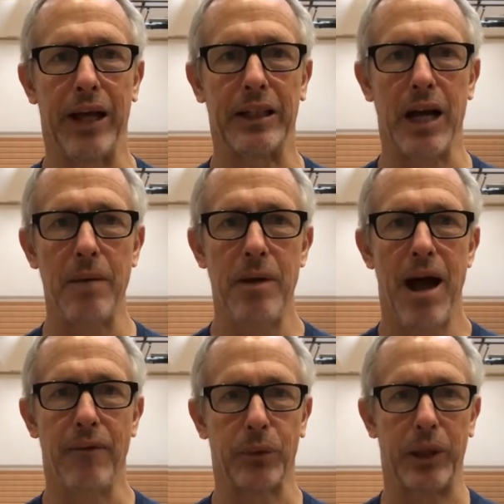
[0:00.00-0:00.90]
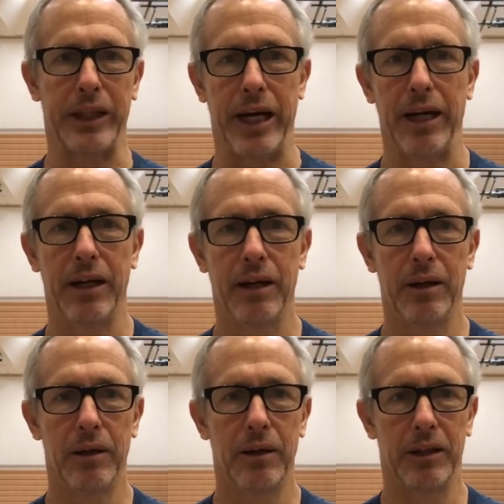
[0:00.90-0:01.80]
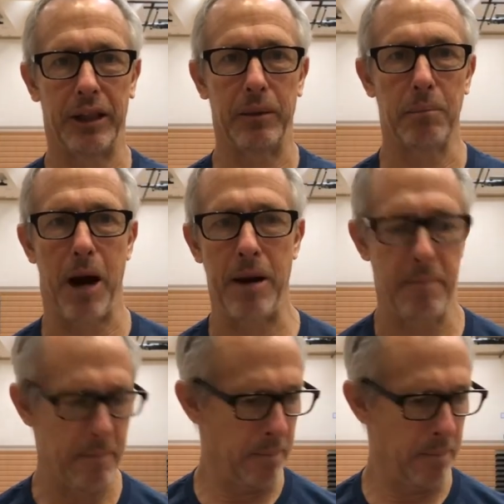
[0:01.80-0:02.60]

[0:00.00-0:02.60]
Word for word: next time, have a great day. See you, bye.